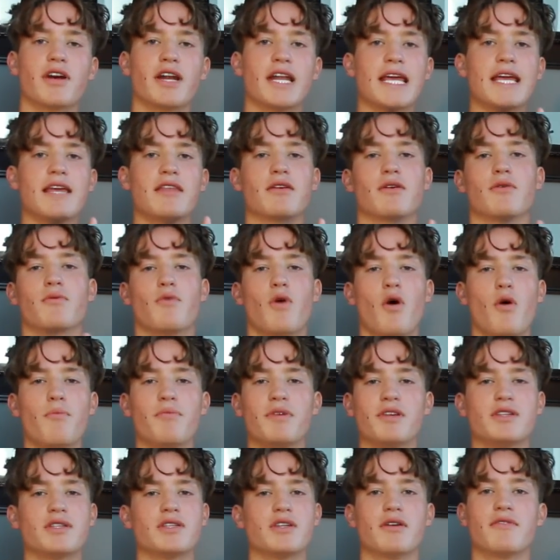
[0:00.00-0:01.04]
and it either won't
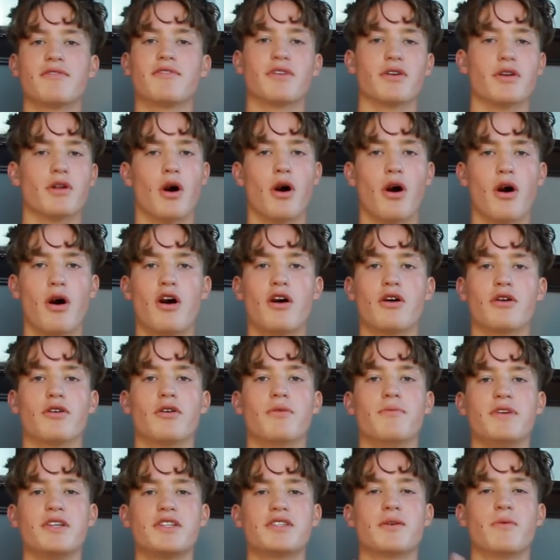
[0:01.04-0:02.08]
be silver at all or it
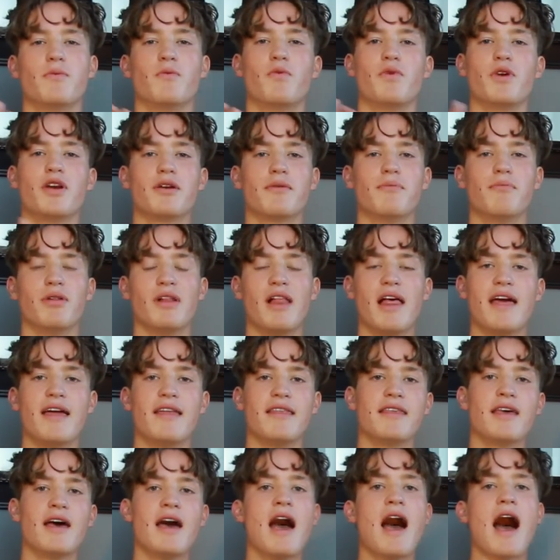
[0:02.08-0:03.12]
will be some weird
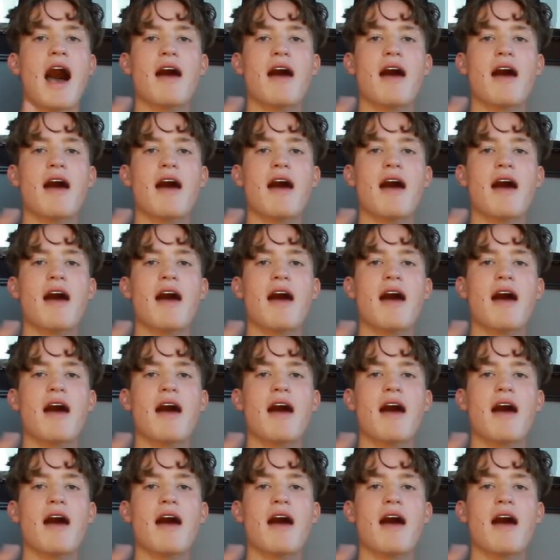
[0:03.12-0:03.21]
blend.